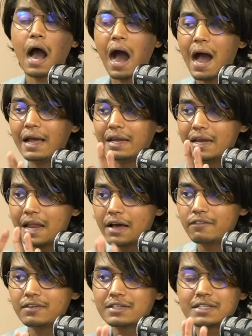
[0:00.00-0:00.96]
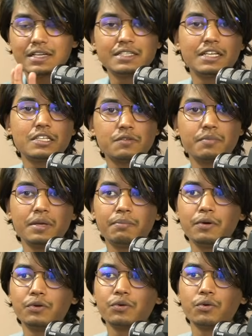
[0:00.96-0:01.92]
I never suggest
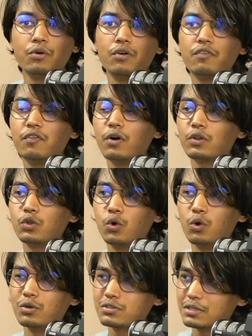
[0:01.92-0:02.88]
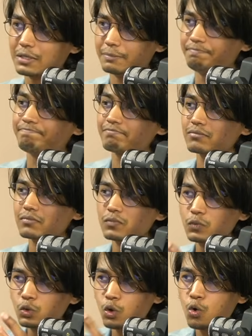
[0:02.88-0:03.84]
people to go for those
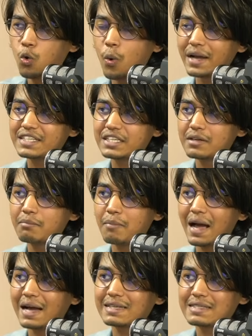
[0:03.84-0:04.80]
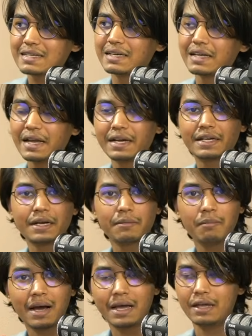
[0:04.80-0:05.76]
question banks created
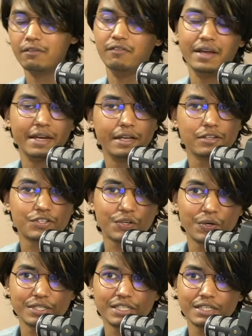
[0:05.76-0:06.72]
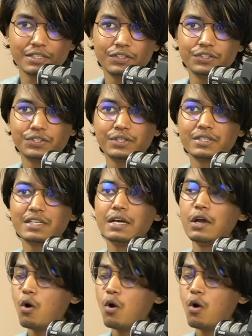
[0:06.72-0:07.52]
by various coaching institutes.